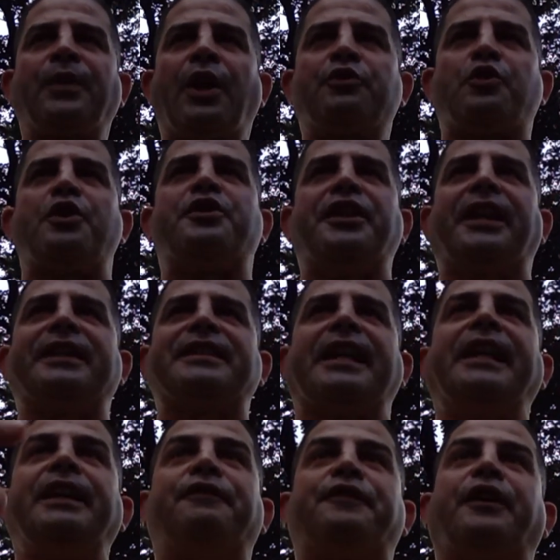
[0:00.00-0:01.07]
So the thing is that
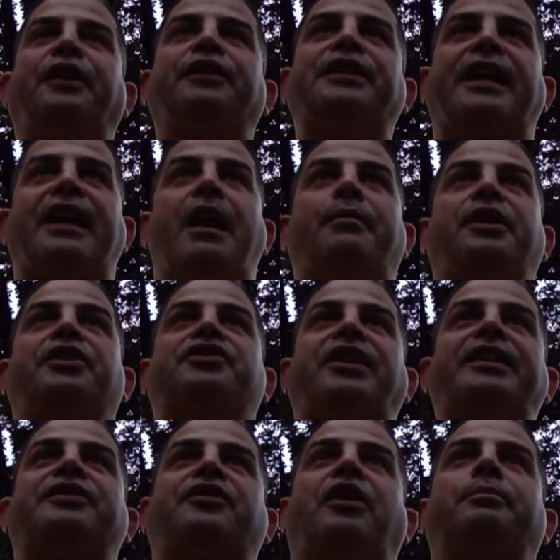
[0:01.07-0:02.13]
he figured that I'm going to say
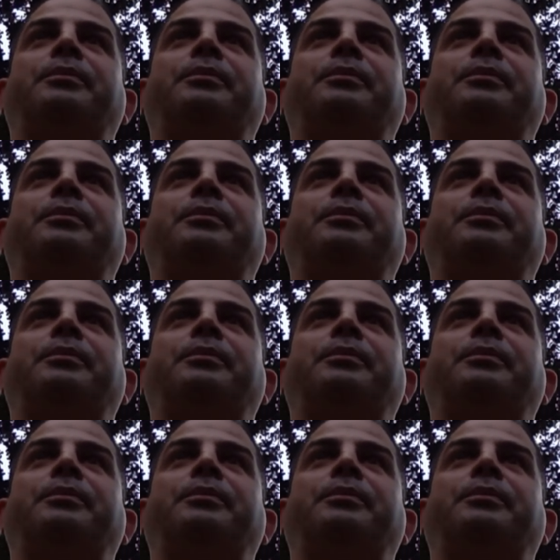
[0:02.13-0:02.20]
something